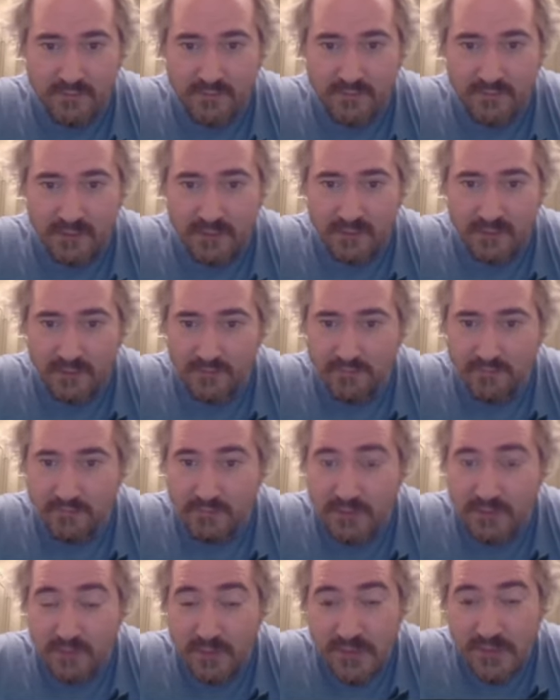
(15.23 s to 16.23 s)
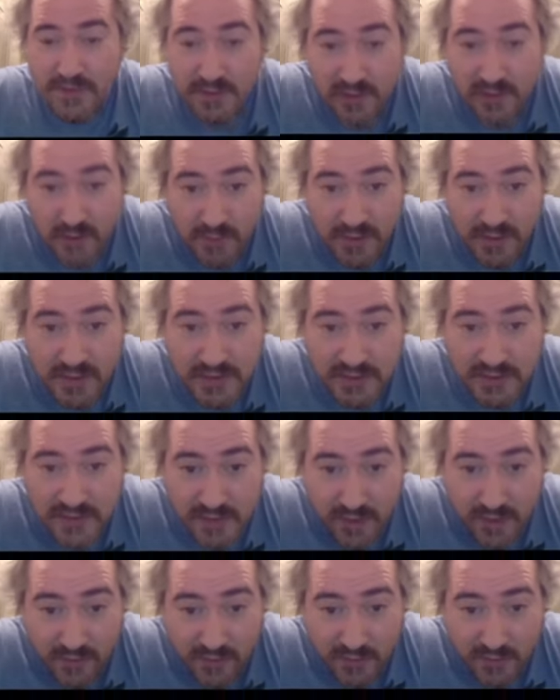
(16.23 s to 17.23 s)
they often won't, but
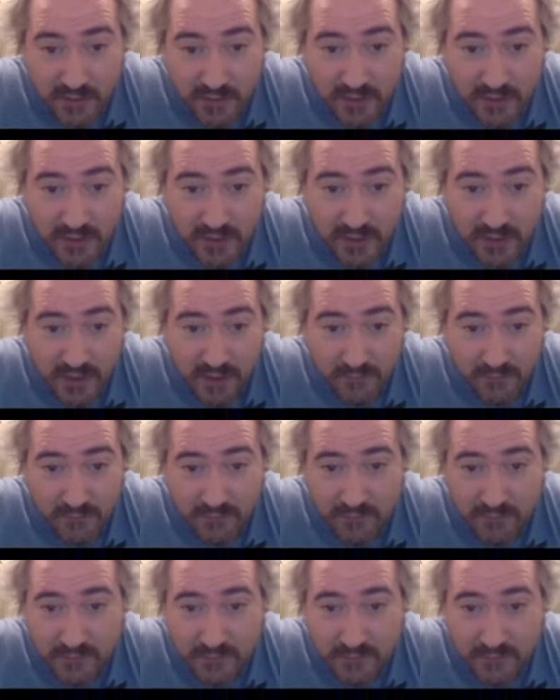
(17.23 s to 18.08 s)
sometimes they do,